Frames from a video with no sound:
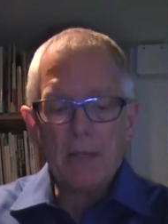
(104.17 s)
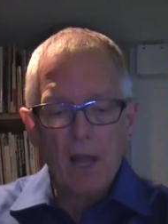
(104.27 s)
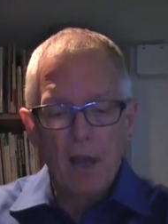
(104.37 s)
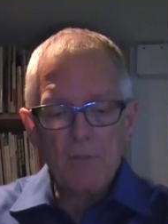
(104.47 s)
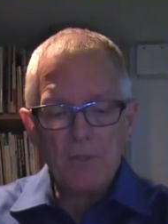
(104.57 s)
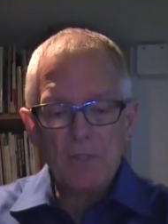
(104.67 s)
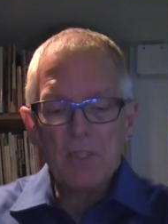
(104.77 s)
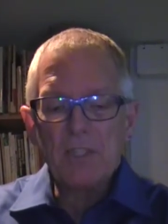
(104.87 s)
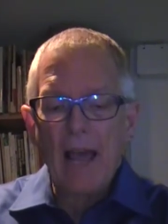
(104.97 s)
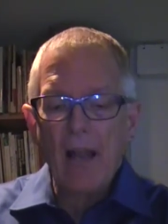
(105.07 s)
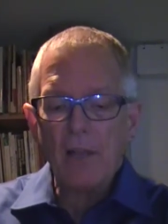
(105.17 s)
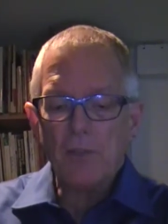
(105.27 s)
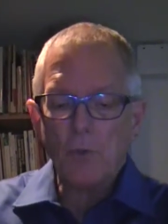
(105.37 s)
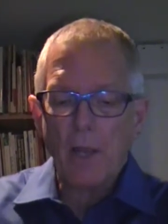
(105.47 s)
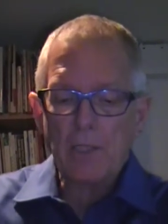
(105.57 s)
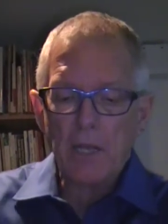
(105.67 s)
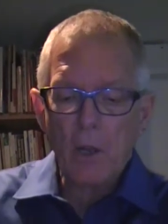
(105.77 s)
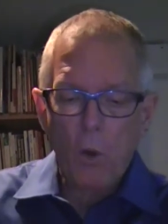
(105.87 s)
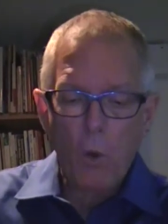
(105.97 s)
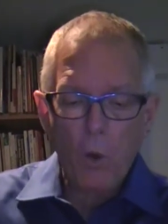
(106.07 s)
cuffs, salad dressing,
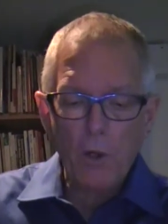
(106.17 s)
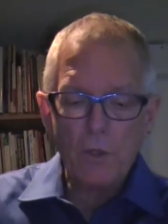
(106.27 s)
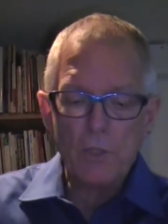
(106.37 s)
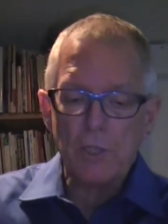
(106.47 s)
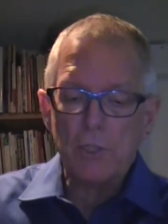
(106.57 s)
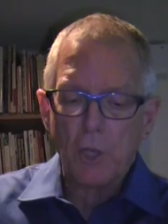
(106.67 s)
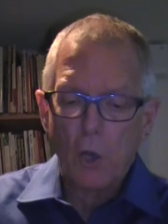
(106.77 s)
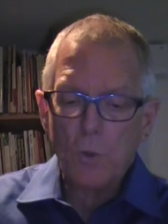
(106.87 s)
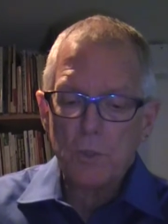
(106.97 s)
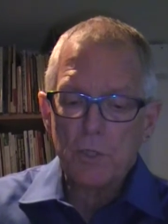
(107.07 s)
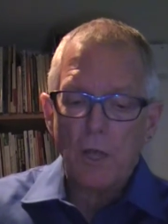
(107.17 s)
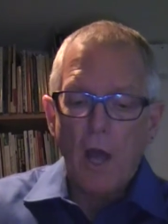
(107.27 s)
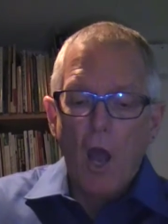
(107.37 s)
horns, and toast